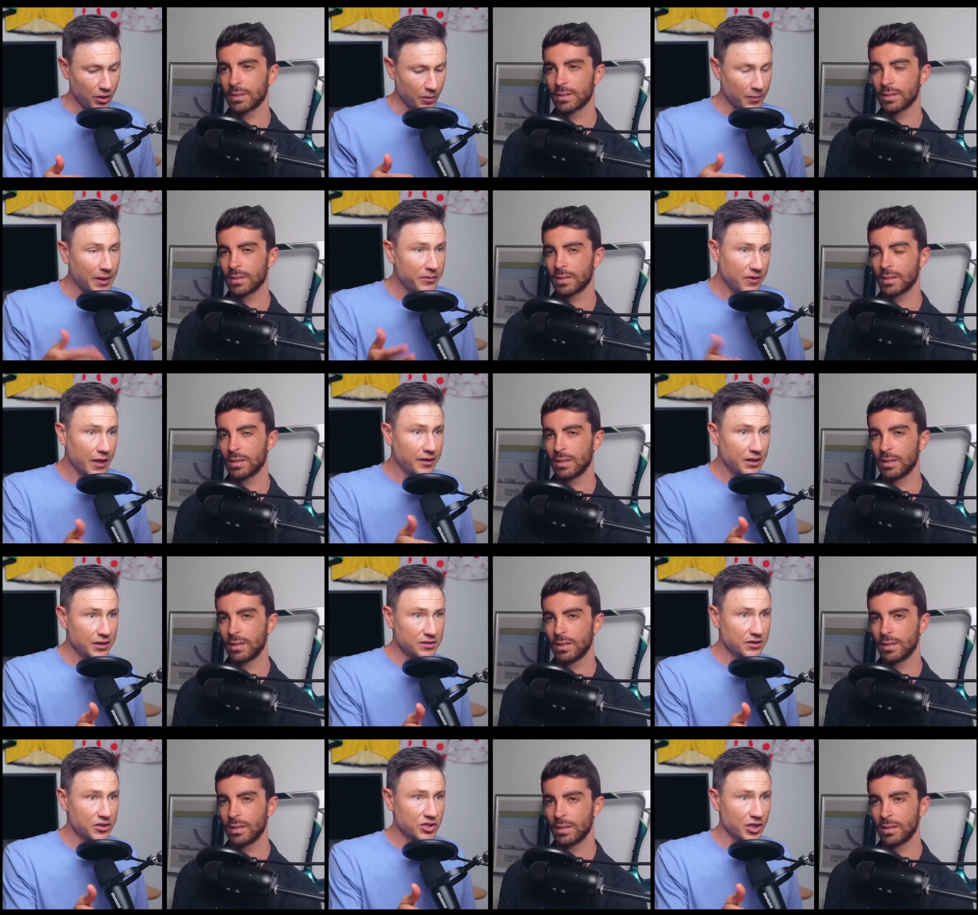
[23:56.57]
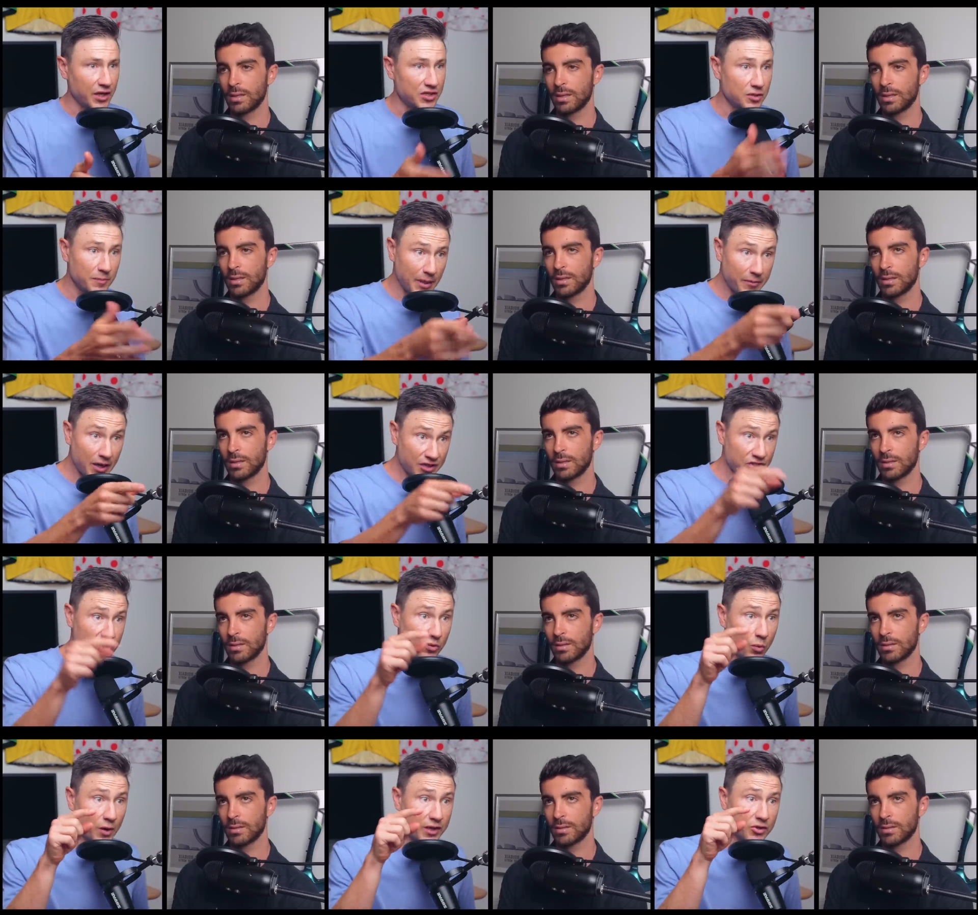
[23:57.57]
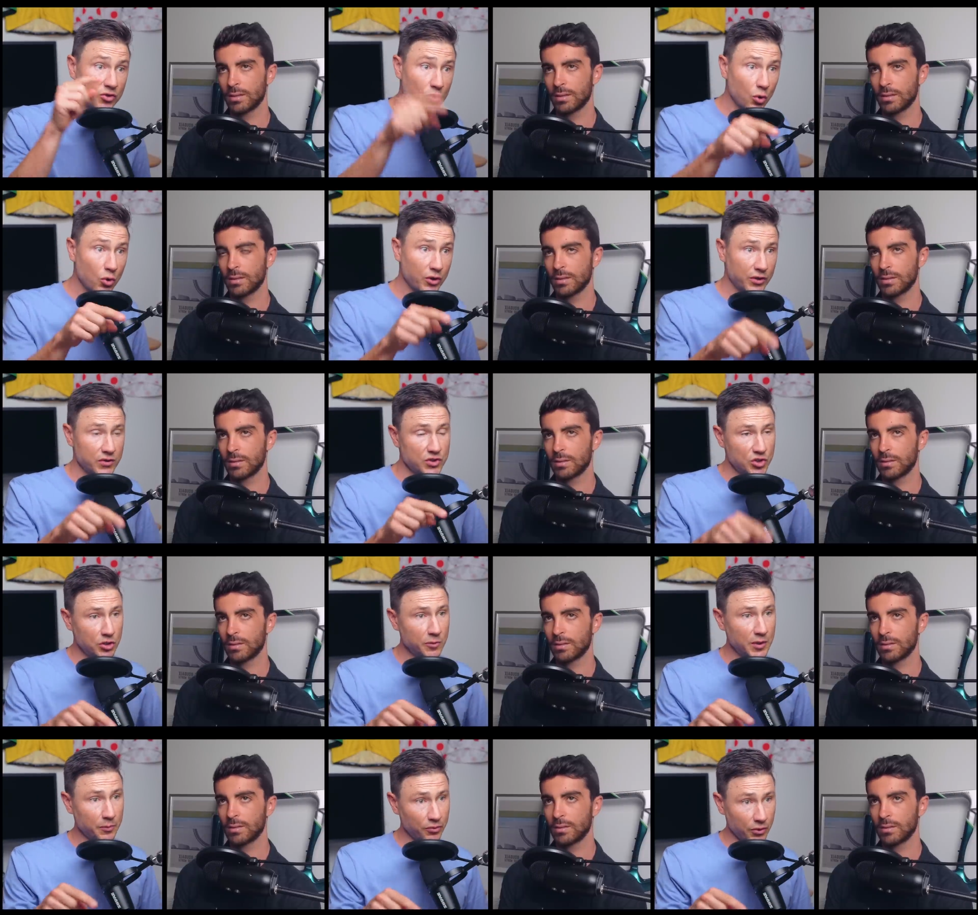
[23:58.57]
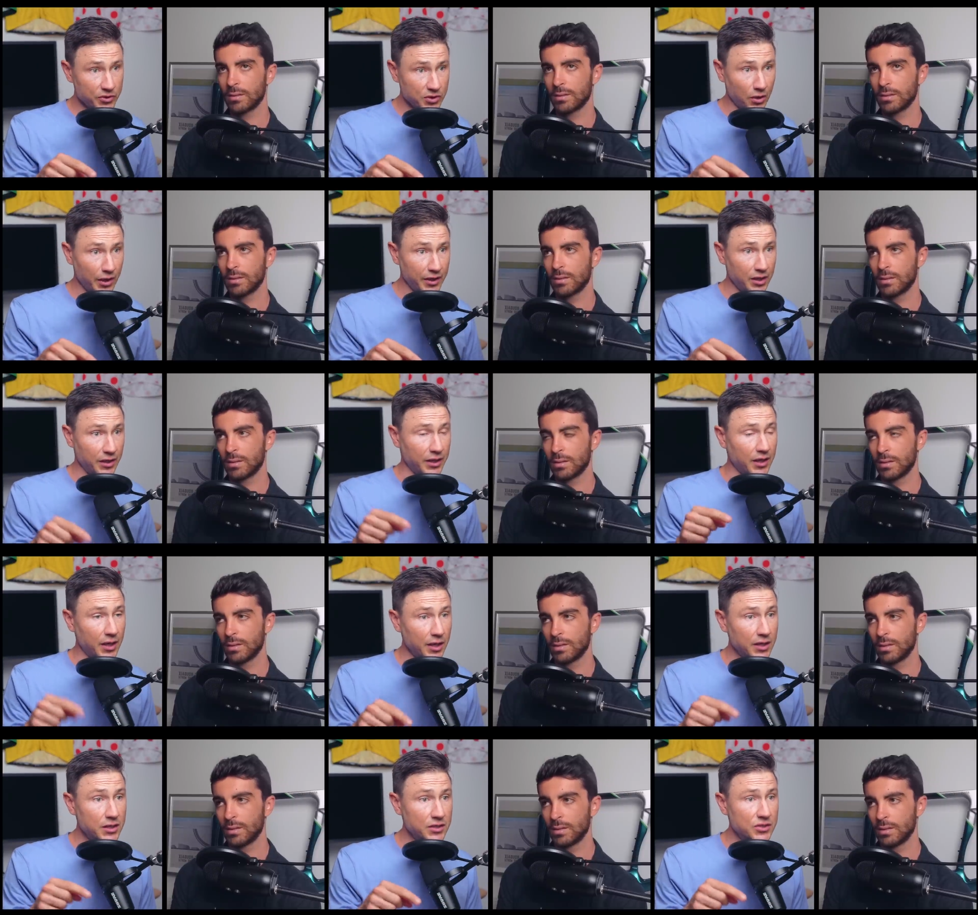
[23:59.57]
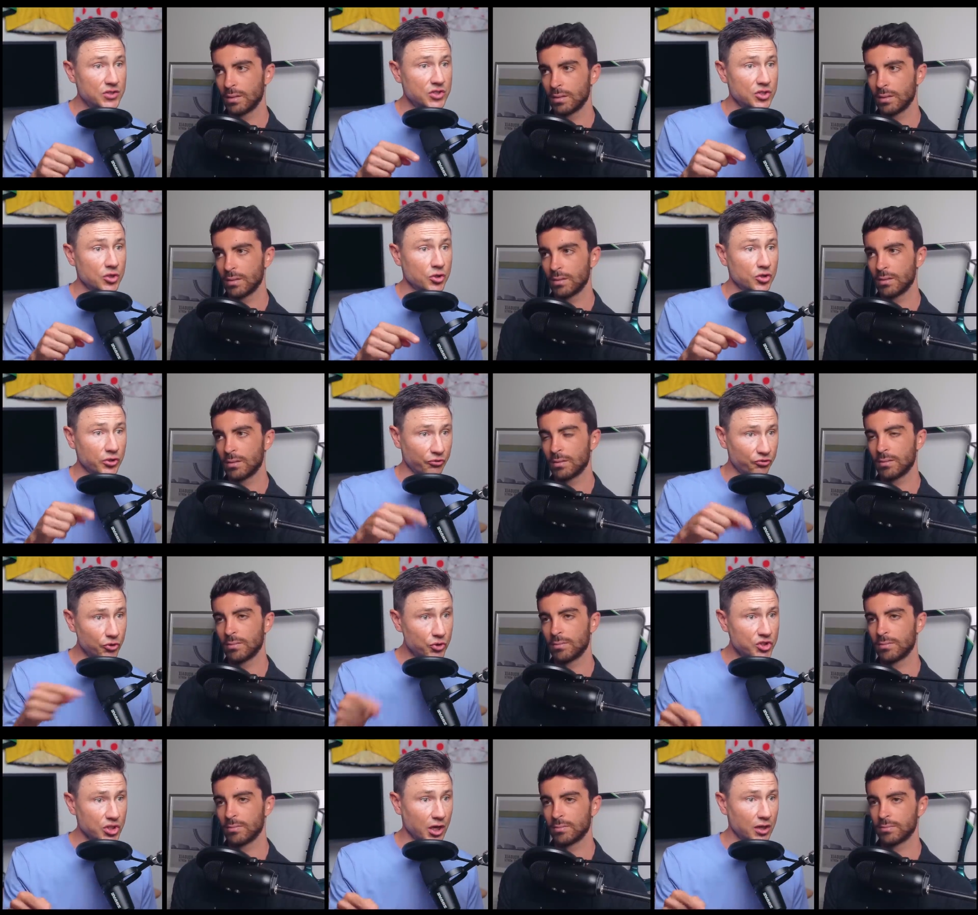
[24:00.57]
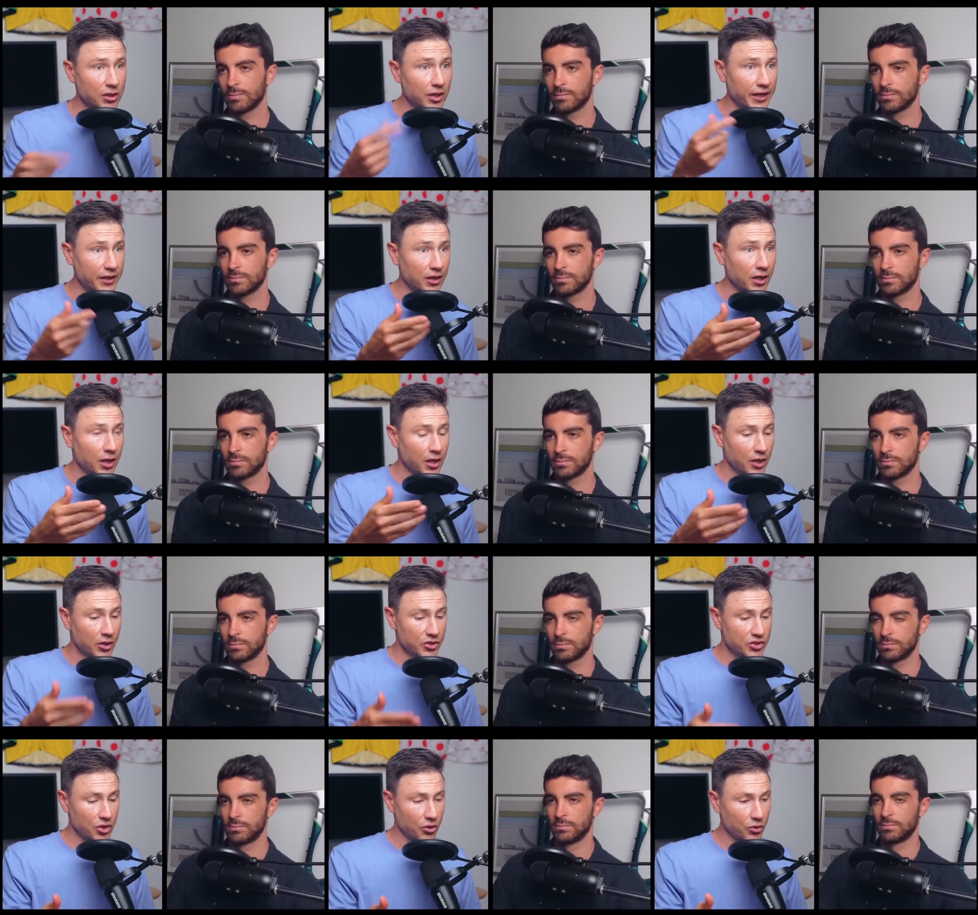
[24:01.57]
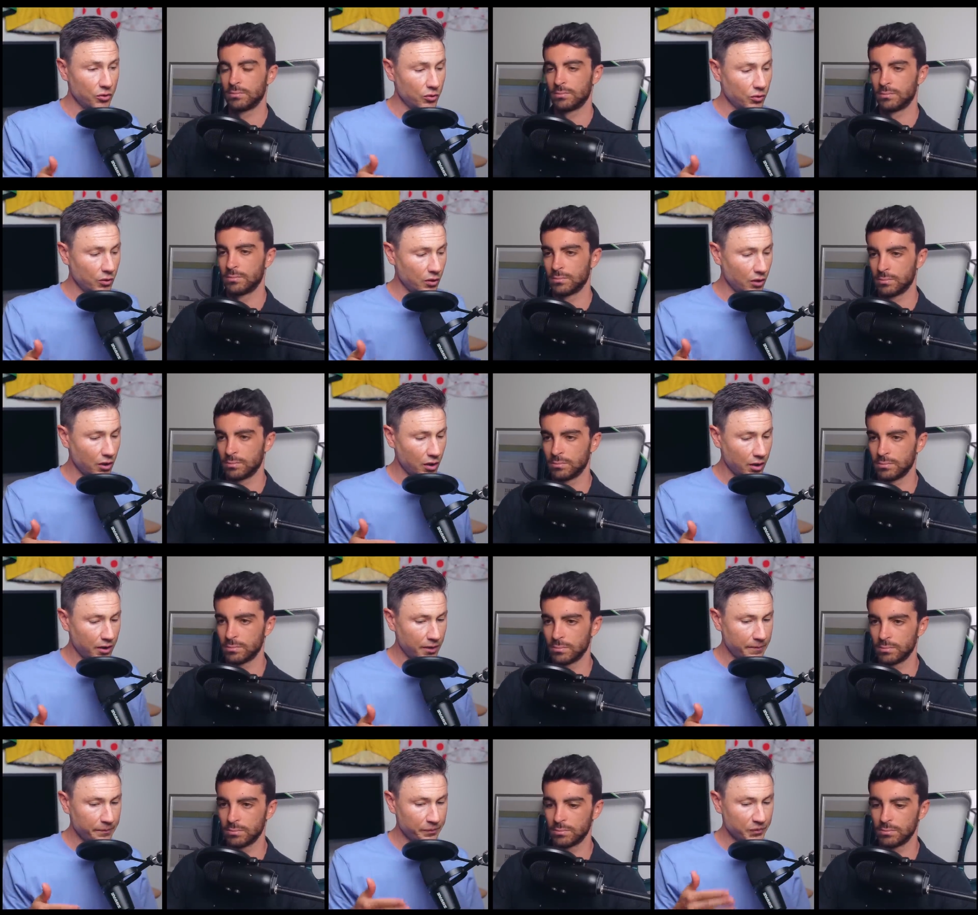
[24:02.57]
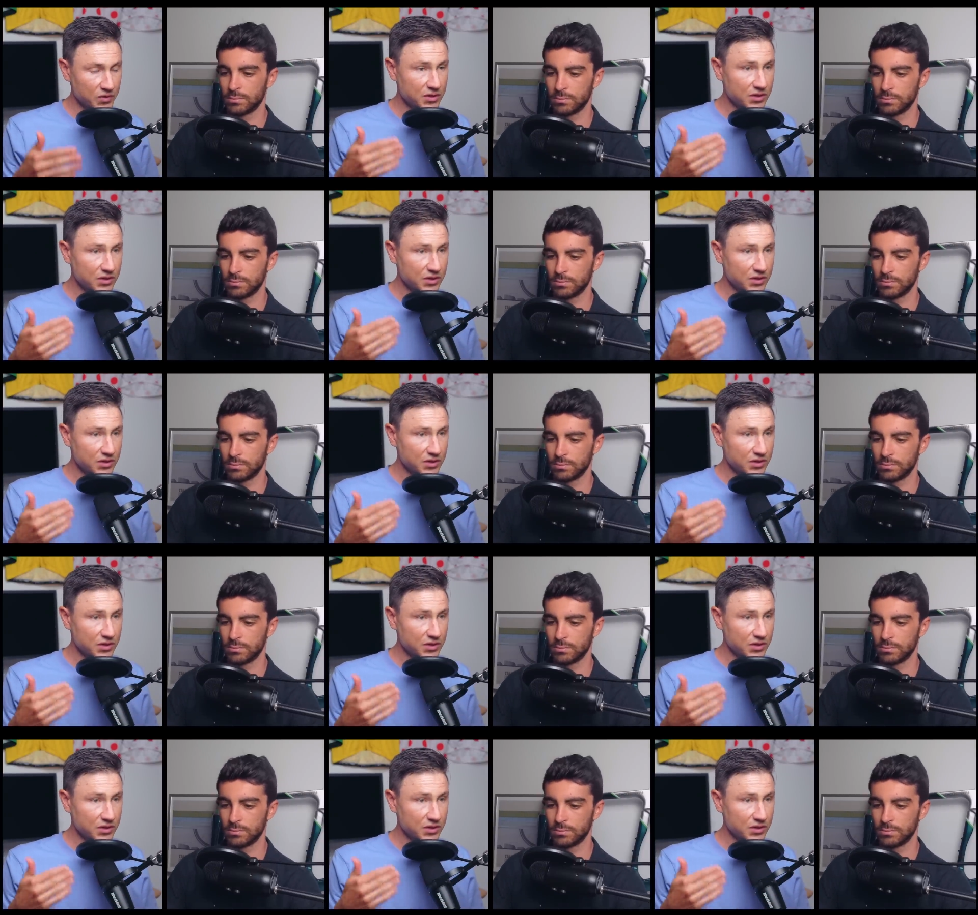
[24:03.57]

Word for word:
Speaker 1: maybe that needs to change. And maybe actually the way you're consuming pro cycling is the future. Like, so um,